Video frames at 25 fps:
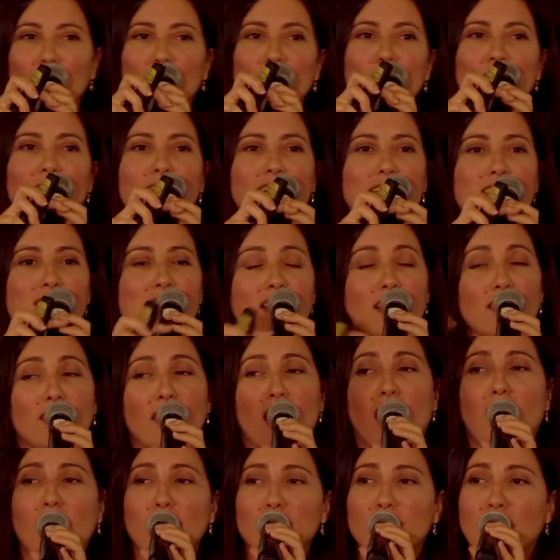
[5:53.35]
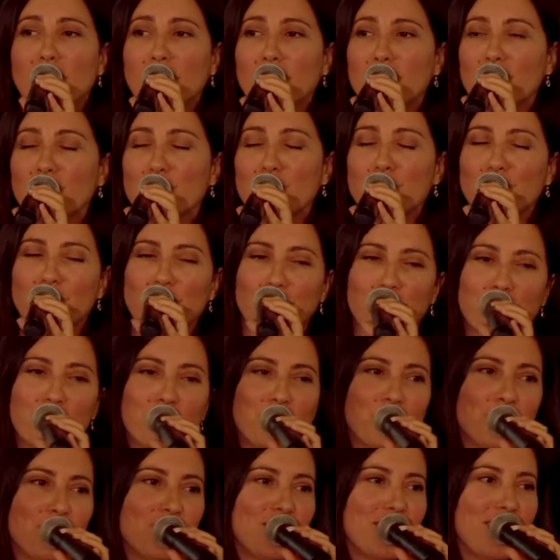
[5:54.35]
Who has done that? I've done it too.
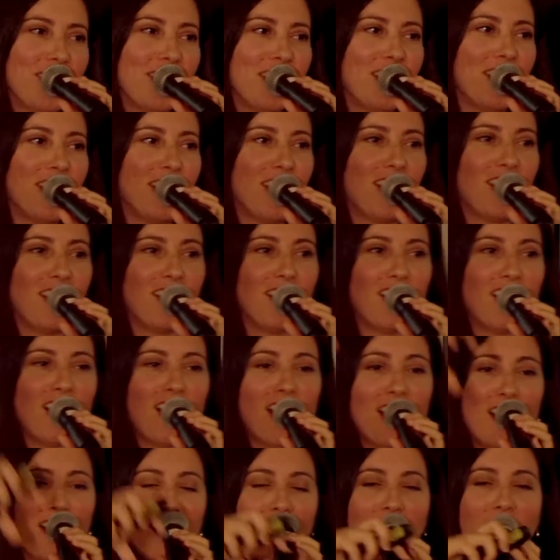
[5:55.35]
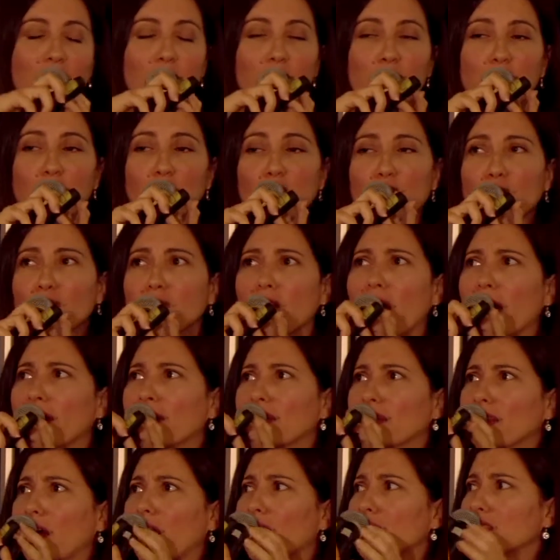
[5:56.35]

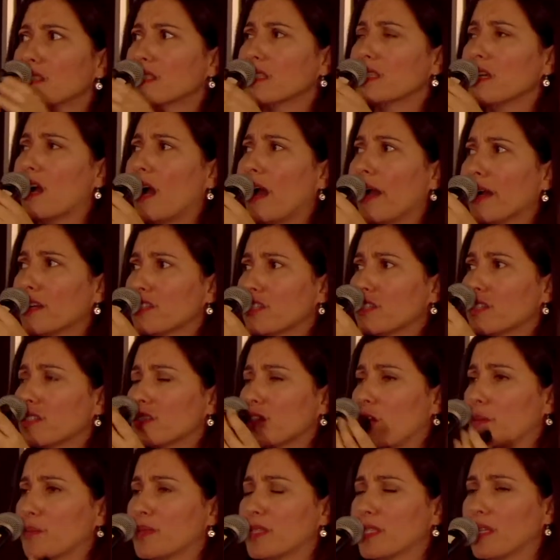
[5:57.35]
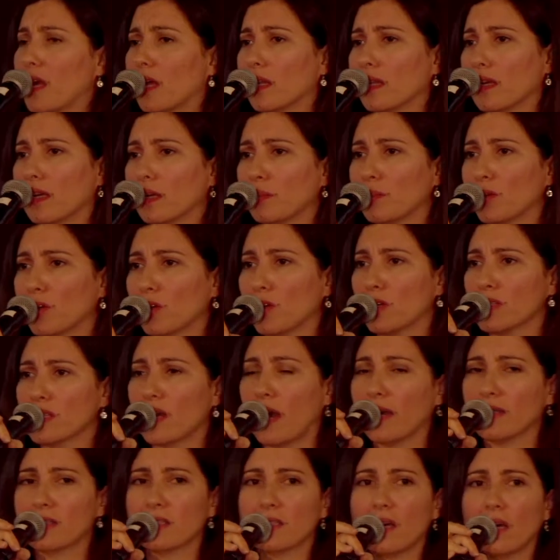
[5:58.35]
Like last year, I actually stopped selling because
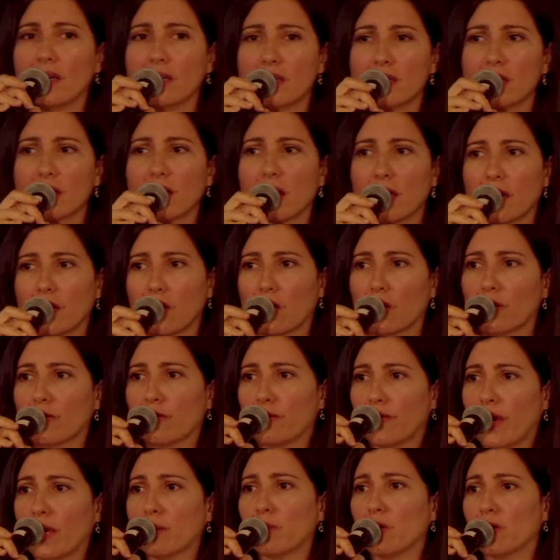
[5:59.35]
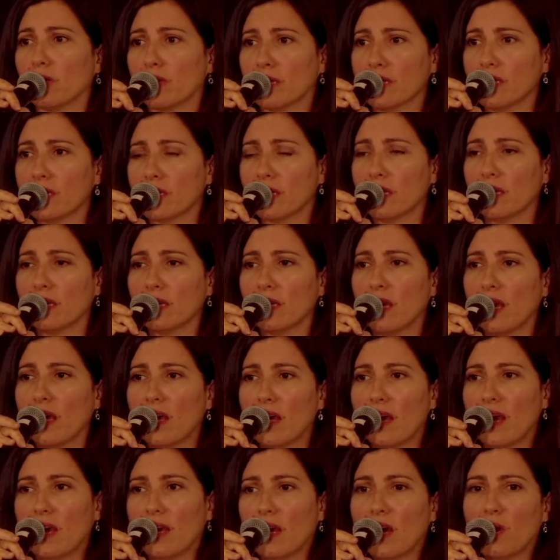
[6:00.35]
I started to get a lot of fame on LinkedIn,
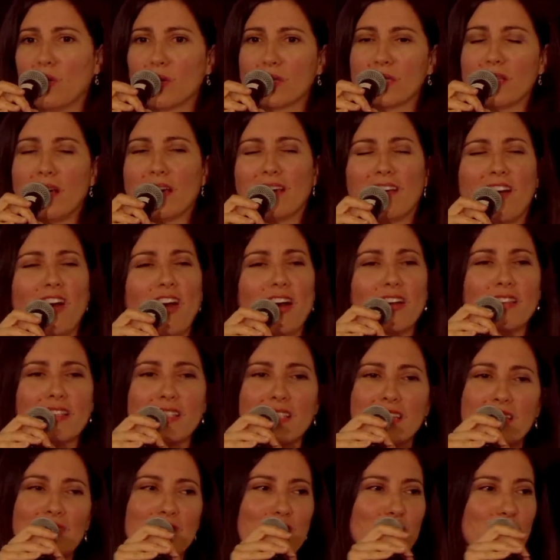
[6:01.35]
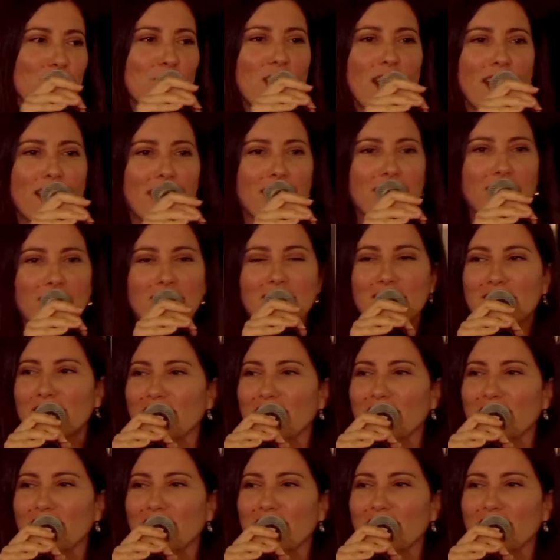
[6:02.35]
and I was like, oh, this is great.